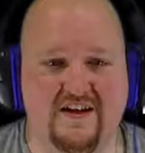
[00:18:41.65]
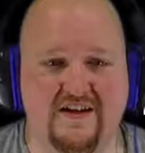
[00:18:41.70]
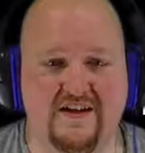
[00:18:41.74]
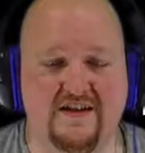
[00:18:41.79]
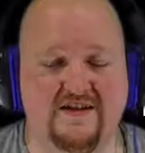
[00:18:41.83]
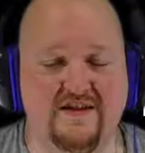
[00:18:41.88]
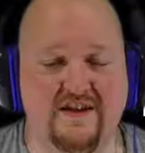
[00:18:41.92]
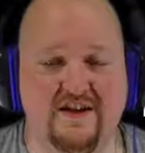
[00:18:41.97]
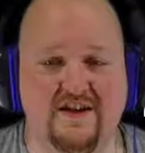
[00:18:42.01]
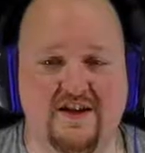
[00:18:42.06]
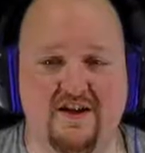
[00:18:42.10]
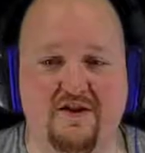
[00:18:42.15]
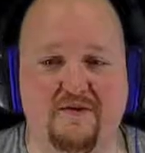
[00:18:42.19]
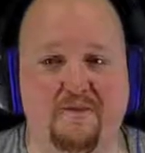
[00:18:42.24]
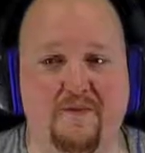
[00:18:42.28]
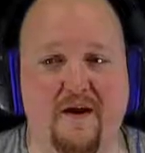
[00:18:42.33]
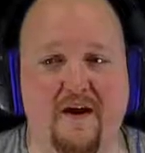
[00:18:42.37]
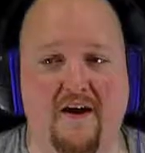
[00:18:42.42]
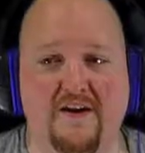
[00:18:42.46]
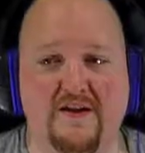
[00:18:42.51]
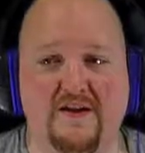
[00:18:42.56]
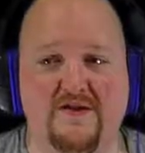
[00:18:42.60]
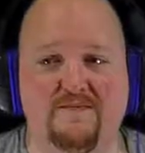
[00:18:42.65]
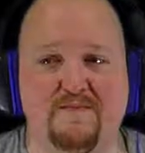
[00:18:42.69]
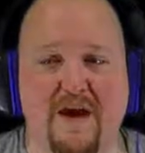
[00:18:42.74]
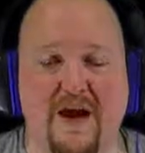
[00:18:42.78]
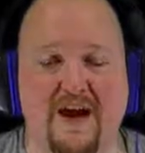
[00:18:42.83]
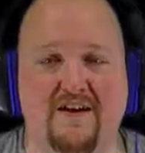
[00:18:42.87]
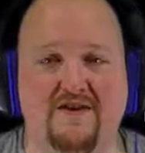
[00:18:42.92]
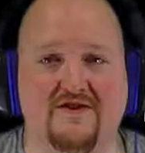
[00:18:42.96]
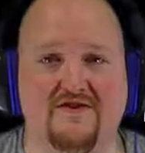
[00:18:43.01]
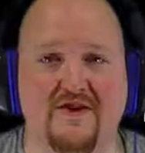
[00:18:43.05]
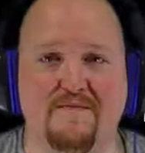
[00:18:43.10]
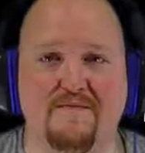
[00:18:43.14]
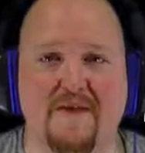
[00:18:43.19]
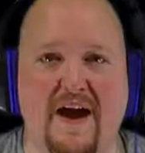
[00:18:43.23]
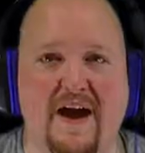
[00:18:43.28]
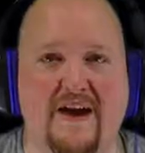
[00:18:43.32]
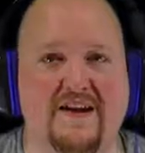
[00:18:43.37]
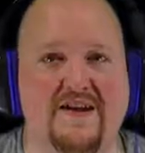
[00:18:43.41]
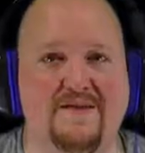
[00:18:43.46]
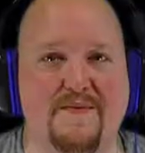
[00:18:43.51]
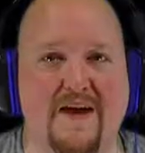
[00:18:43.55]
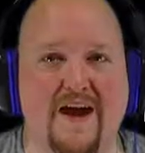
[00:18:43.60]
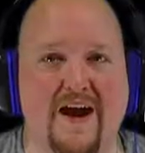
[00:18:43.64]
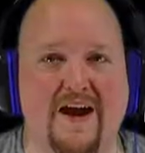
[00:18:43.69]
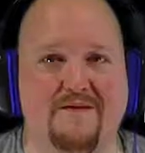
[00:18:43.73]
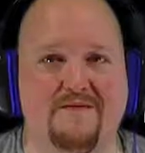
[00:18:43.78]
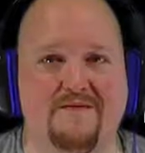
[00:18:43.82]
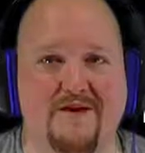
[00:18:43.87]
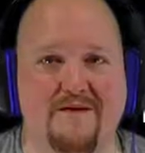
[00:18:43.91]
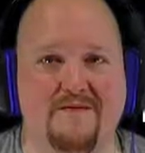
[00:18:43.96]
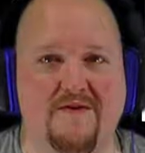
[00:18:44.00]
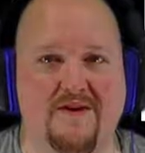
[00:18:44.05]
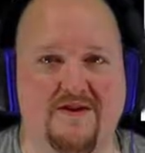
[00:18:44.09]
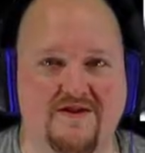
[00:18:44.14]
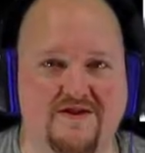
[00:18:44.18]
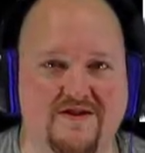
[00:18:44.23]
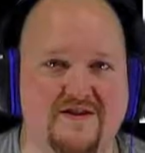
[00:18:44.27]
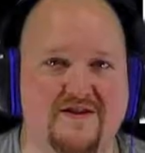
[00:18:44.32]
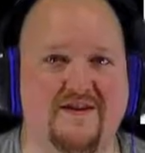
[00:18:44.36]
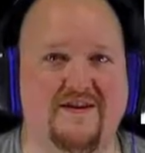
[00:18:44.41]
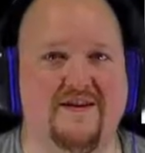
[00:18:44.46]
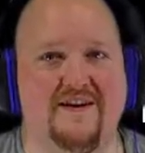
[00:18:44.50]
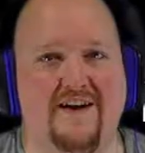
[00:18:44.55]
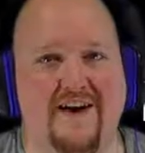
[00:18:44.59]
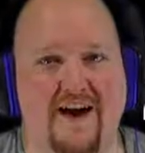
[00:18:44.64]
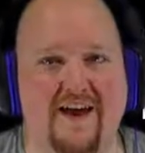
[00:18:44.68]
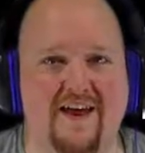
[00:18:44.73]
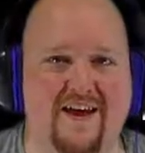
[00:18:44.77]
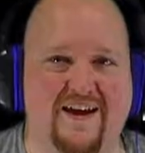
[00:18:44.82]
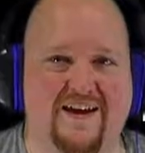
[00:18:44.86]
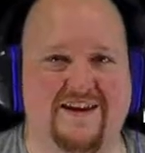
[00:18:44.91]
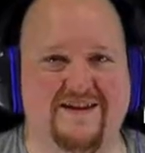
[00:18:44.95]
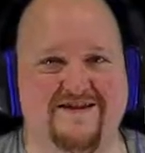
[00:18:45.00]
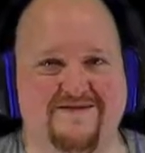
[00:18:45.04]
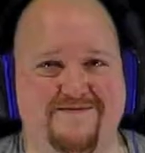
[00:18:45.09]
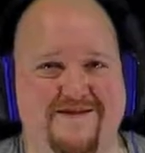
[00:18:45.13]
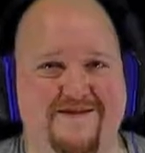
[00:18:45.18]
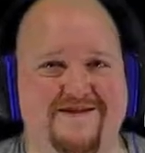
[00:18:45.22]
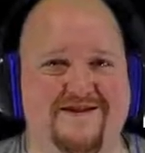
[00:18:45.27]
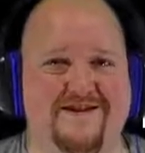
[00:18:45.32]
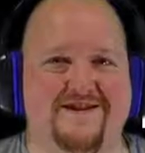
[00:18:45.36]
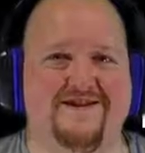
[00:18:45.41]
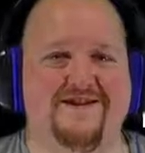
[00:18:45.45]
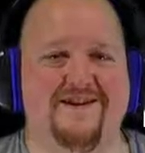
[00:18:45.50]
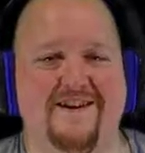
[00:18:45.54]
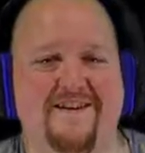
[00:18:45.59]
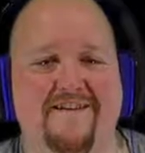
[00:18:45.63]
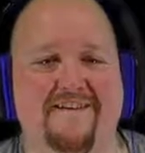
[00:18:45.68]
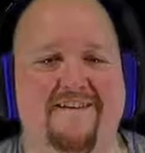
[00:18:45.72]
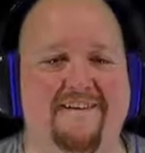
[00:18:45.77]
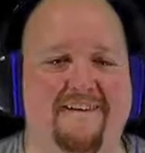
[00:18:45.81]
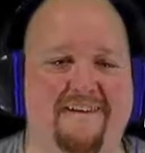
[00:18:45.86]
It's like two boss battles right back to back, pretty much. I like his music, too.